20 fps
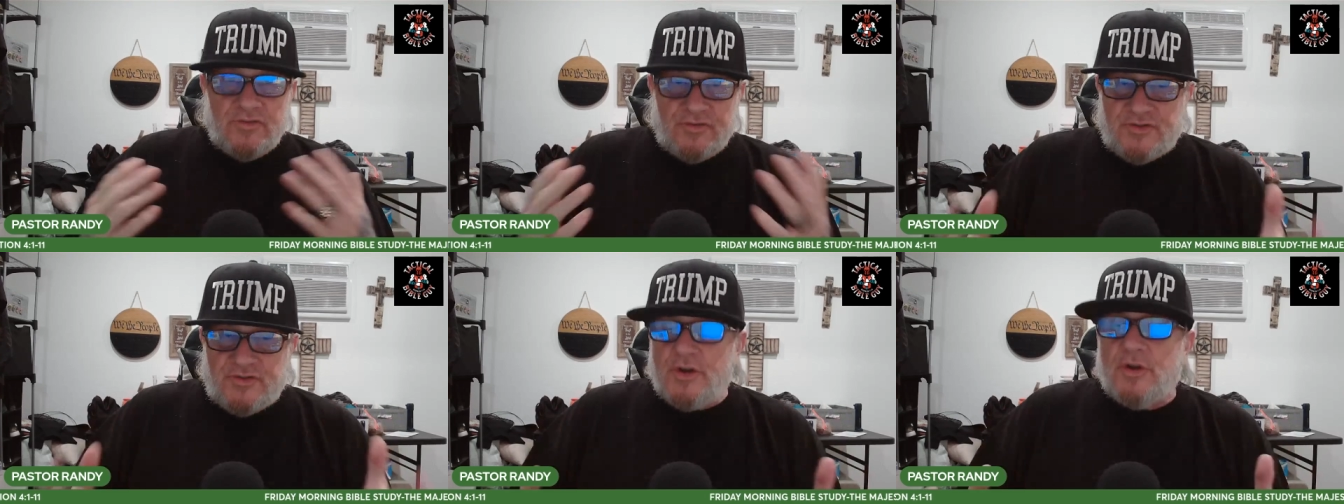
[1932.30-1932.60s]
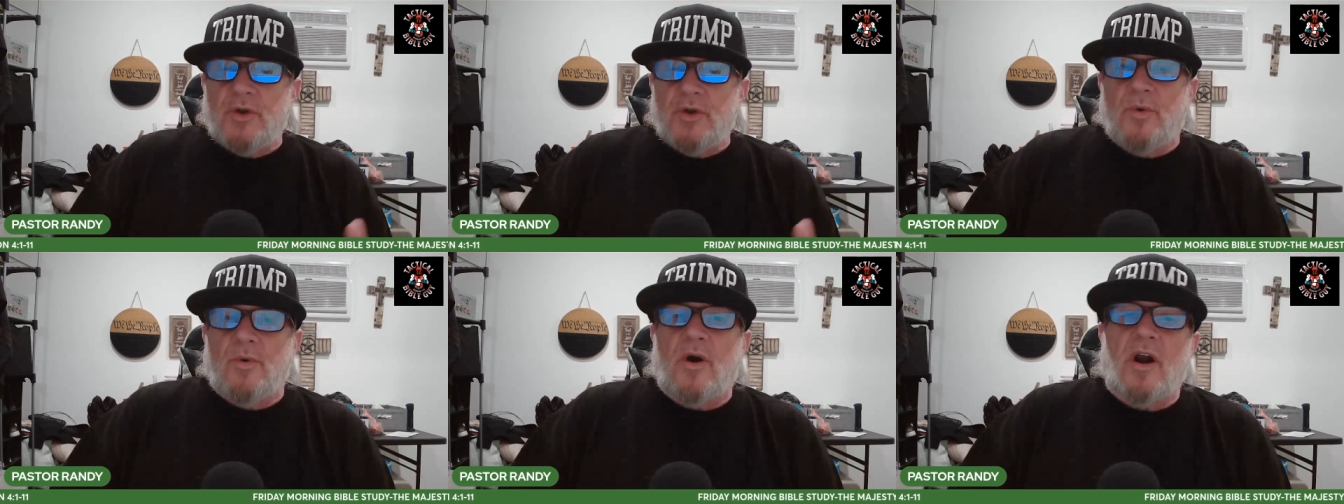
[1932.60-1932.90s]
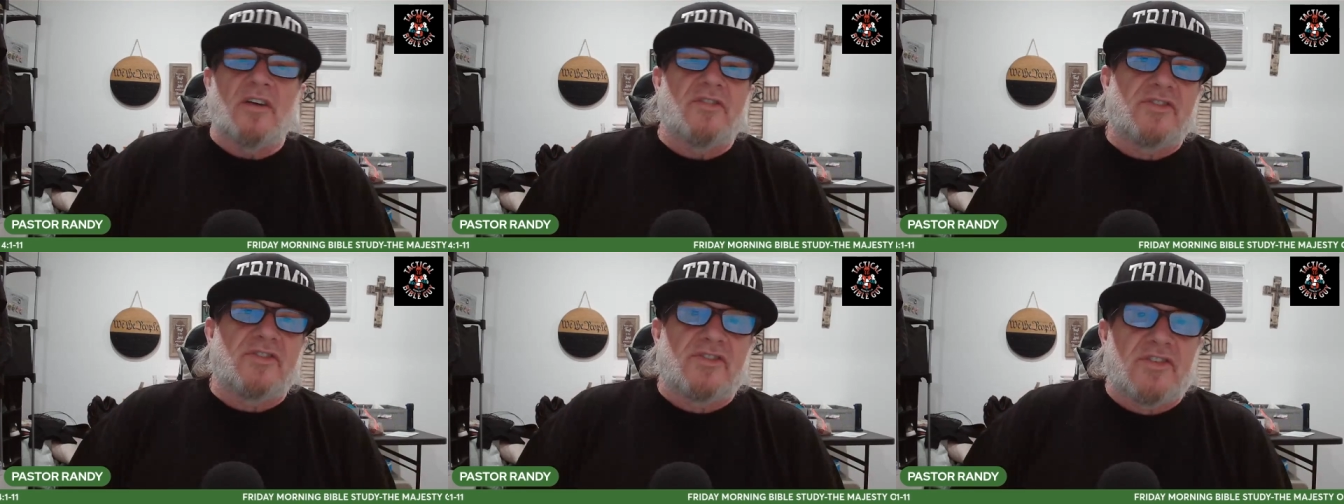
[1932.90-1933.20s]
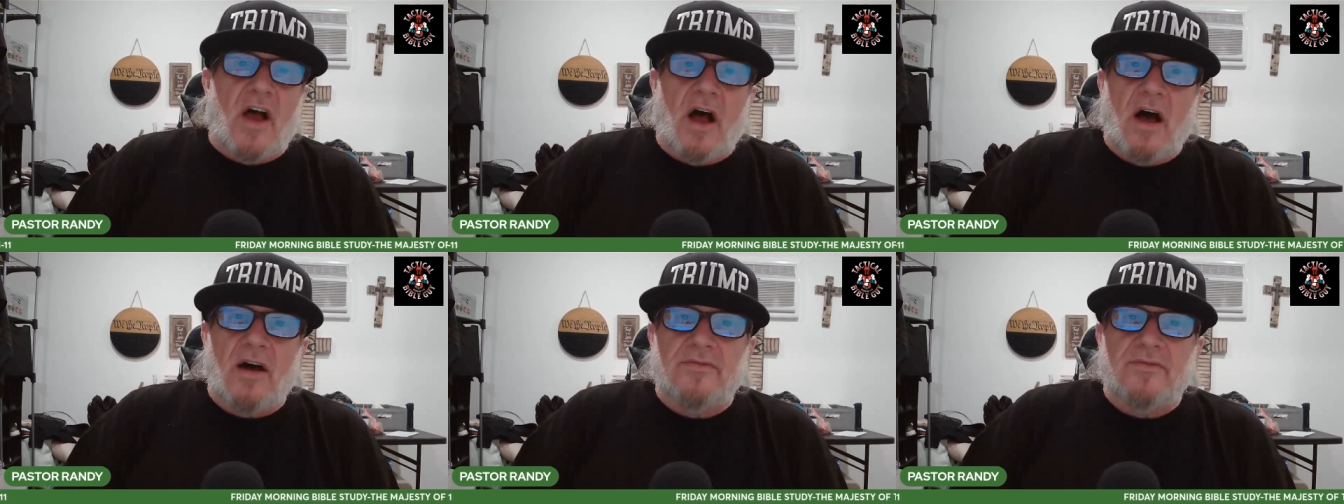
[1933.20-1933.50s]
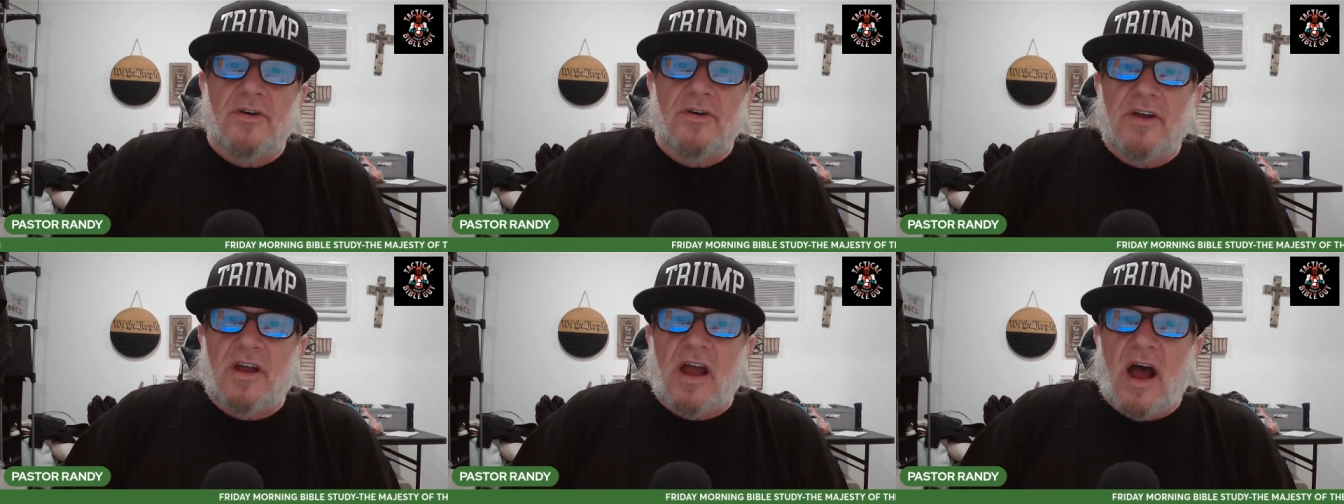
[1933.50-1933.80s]
due to our
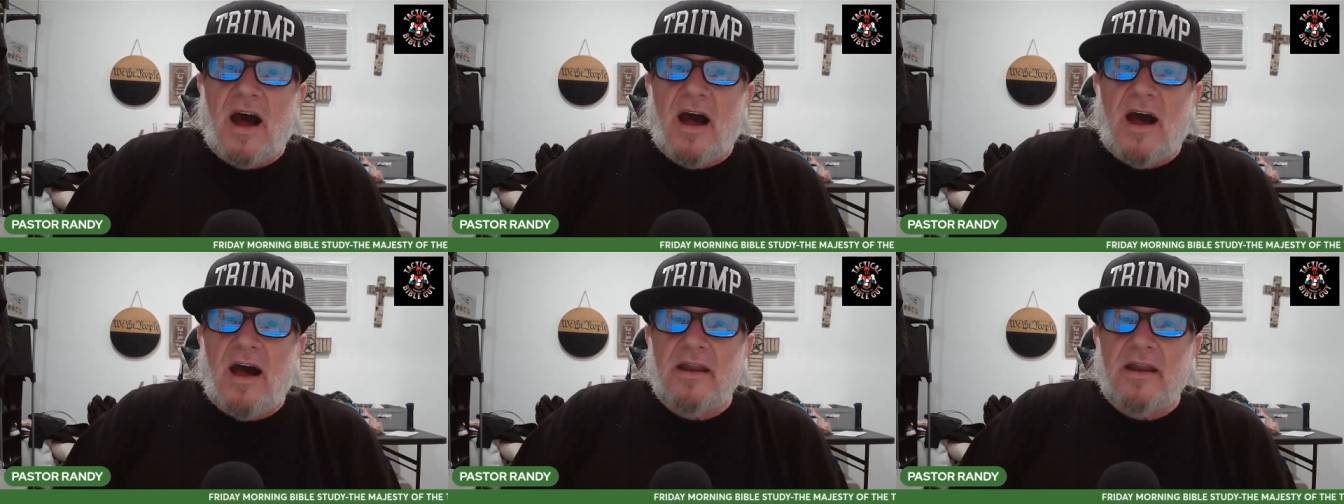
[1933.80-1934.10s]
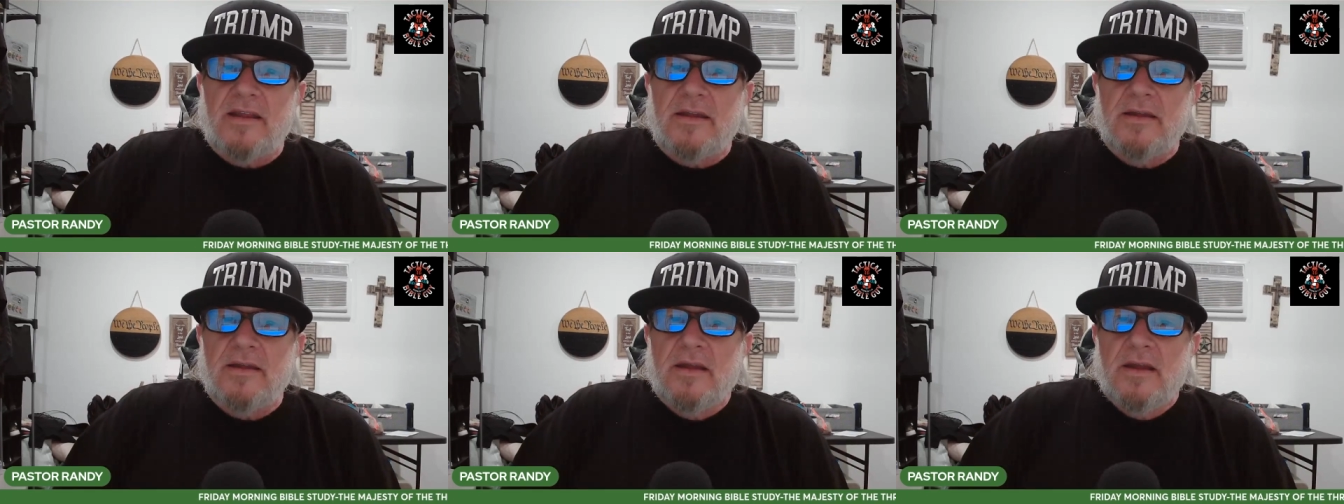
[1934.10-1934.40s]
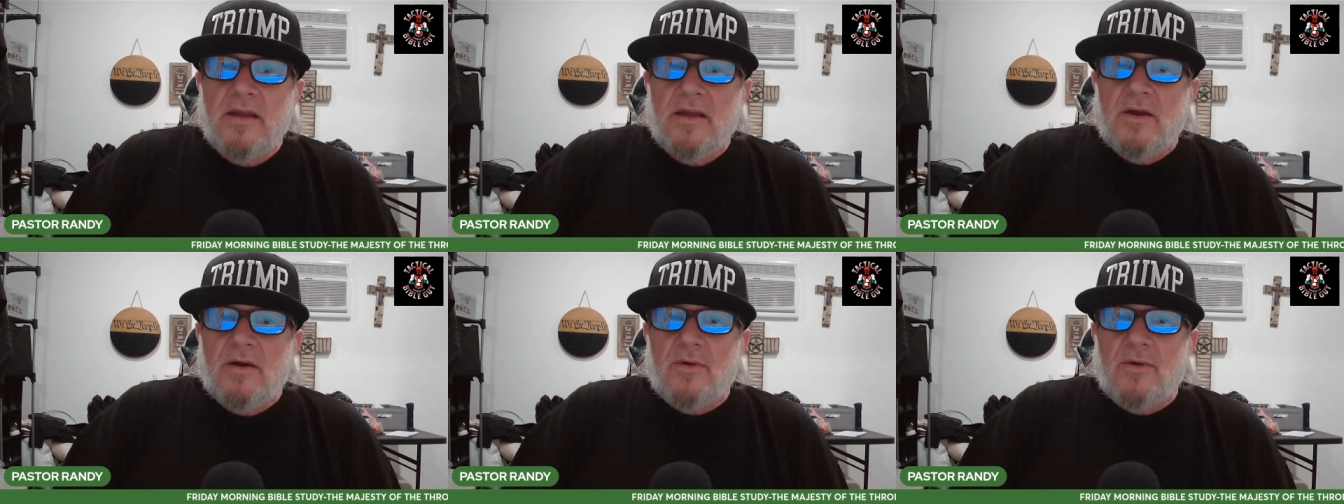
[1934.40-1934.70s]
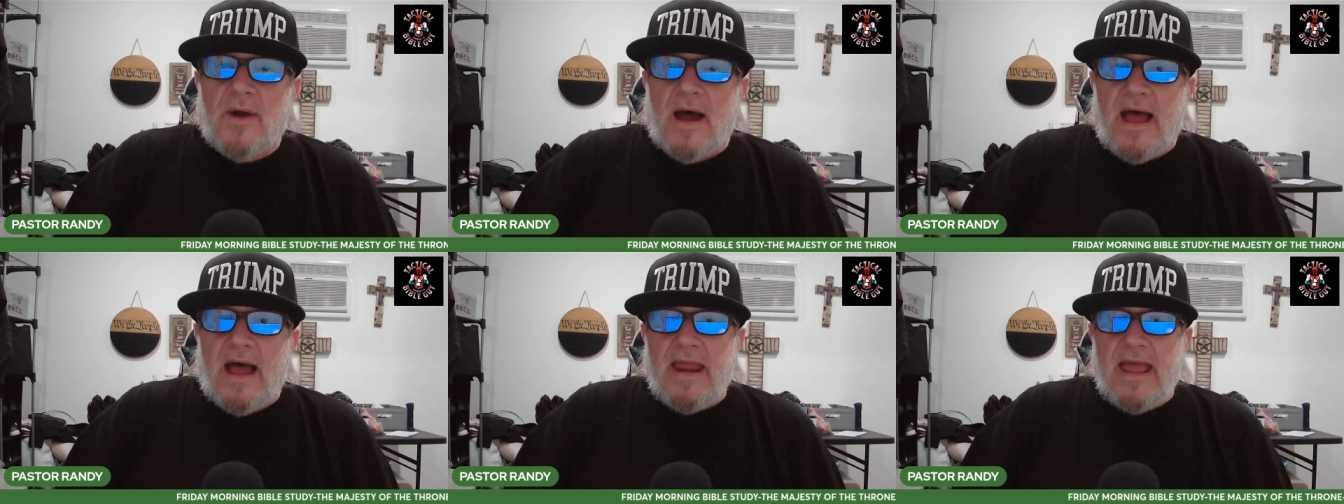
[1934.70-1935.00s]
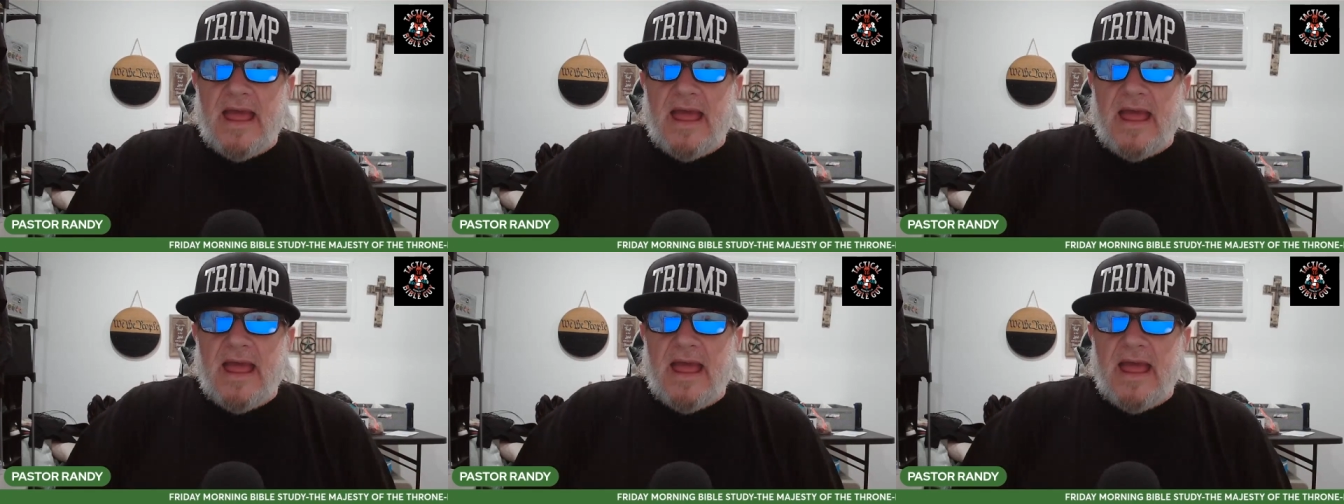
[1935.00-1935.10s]
sovereign God, right?